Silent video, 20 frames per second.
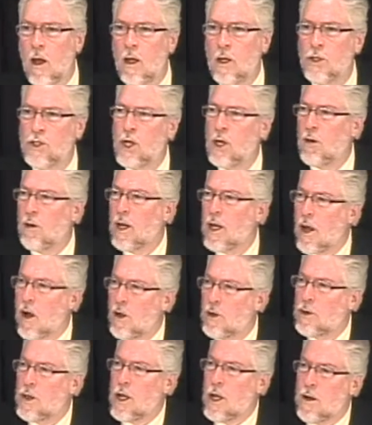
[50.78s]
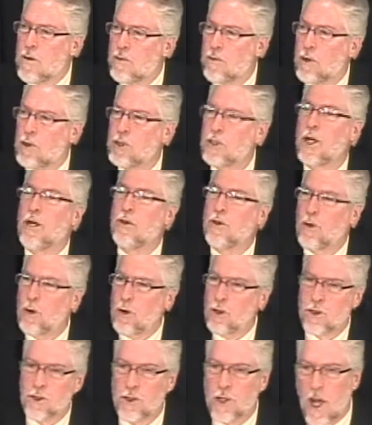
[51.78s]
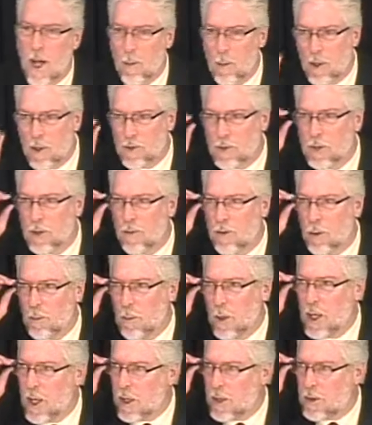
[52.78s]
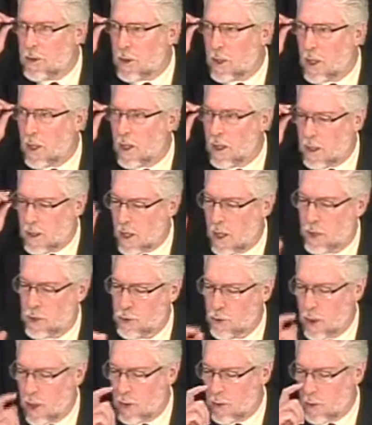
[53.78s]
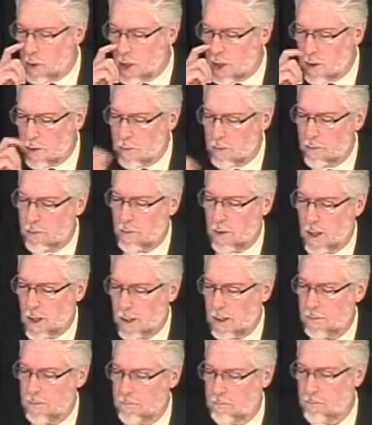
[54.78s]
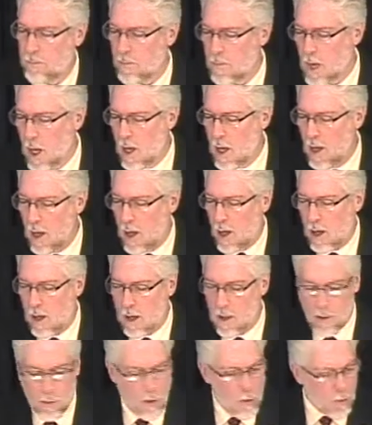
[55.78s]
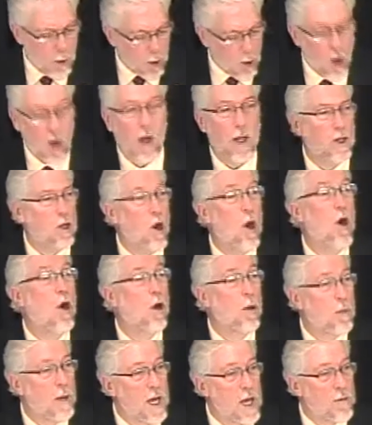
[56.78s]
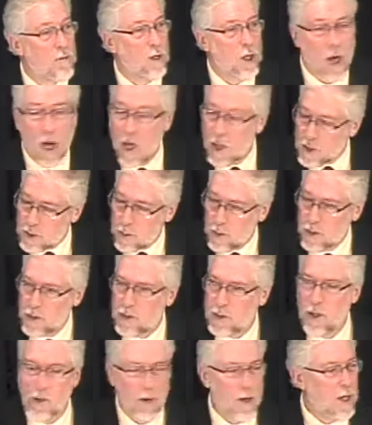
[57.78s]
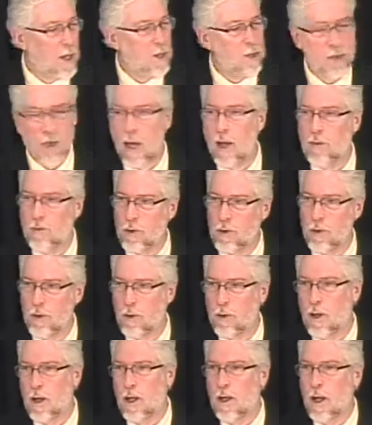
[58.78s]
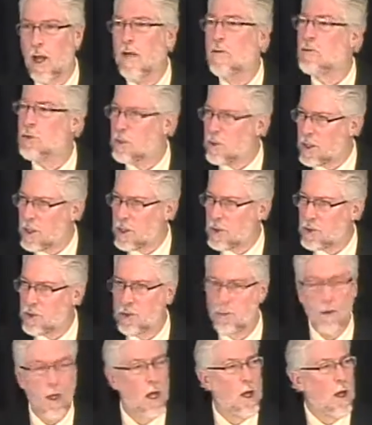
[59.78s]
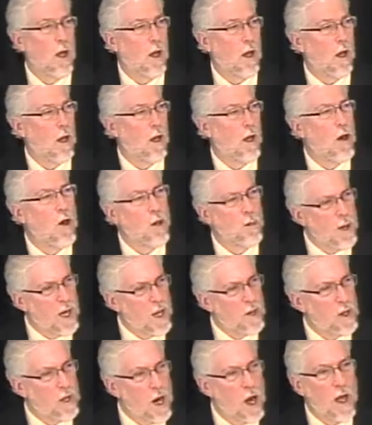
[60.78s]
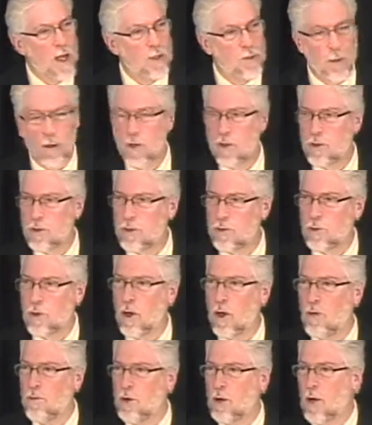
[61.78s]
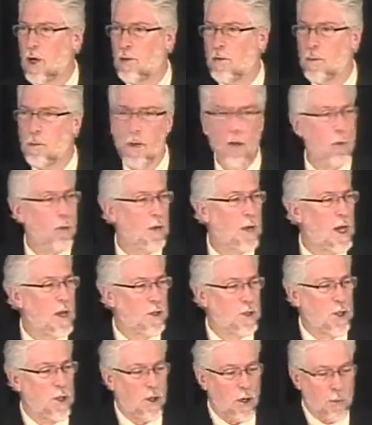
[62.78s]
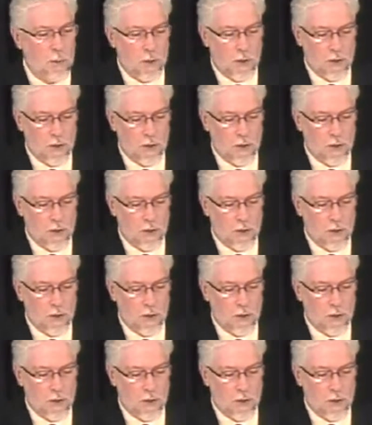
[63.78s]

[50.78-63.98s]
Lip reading: Generally on the first and third Sabbaths of the month, I try to give what we're calling the Harmony of the Gospels series after this. Harmony of the Gospels, for if you're not familiar with that term,